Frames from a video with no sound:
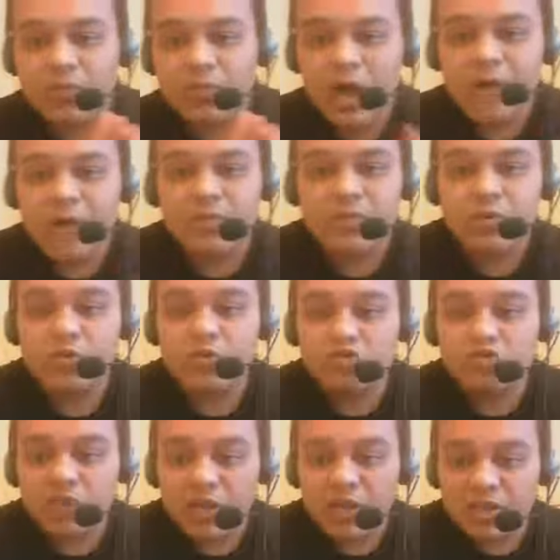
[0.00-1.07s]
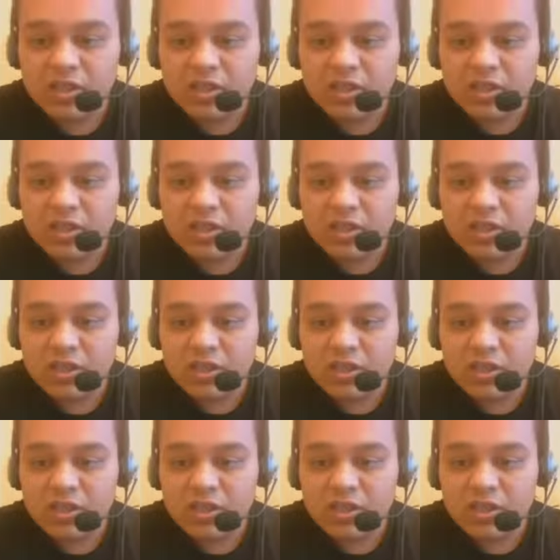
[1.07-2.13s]
a problem when you're trying to be
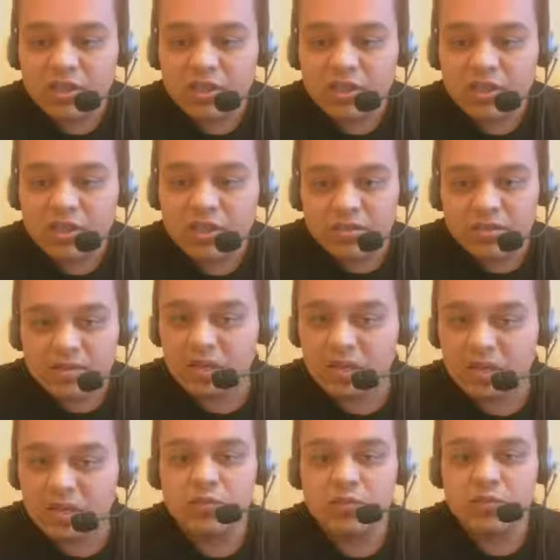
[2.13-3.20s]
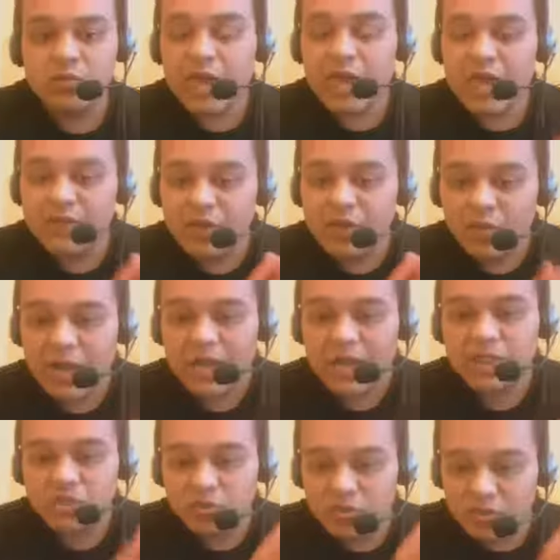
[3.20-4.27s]
consistent and logically consistent when we're
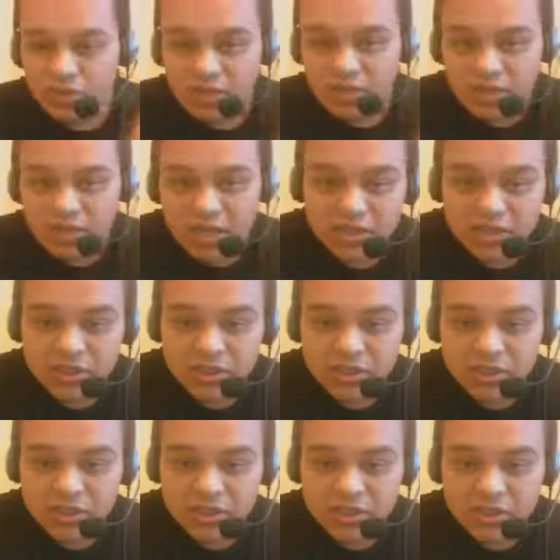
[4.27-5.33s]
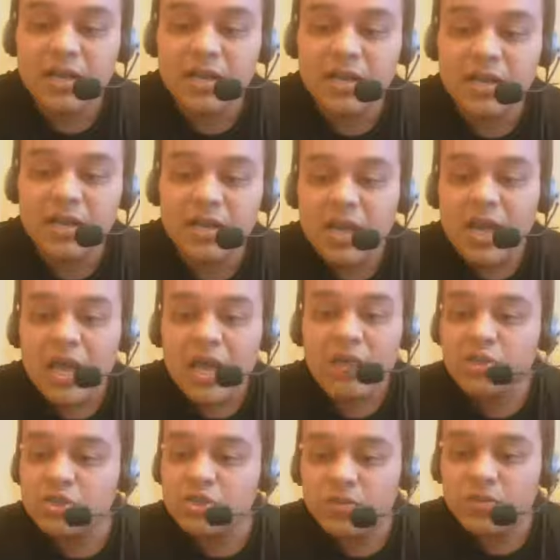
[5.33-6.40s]
having a rational discussion on this part.
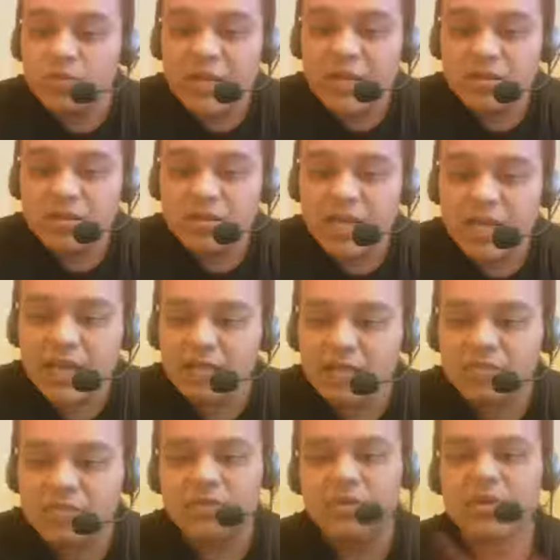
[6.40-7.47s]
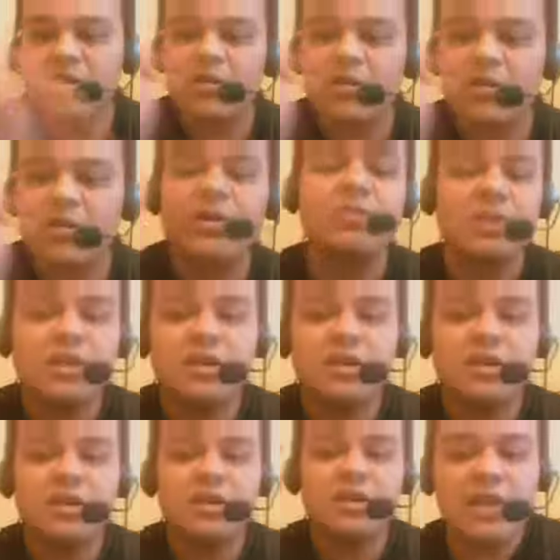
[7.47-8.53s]
And what you're basically saying is, well, no, I don't
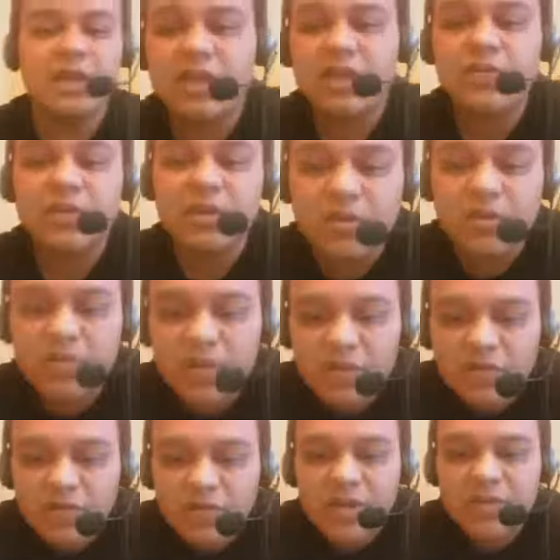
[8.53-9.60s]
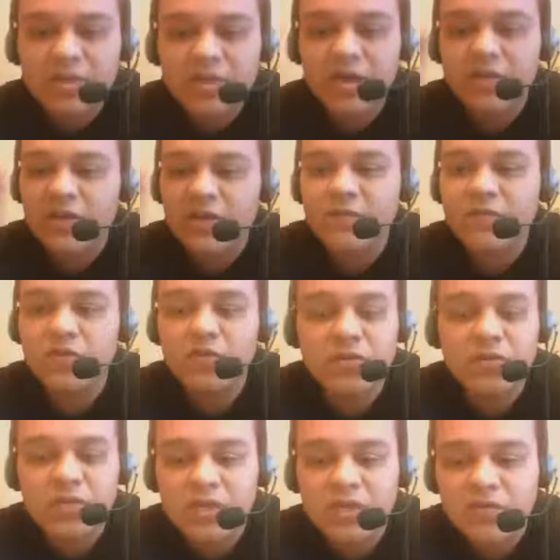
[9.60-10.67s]
need to know that because I already know things for myself and I'm
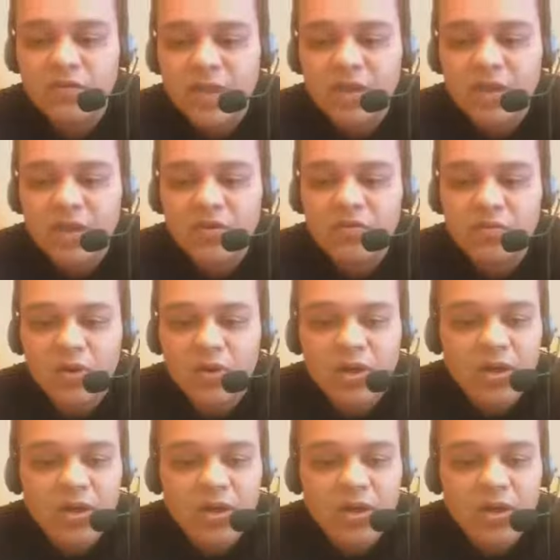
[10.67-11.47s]
viewing things from my own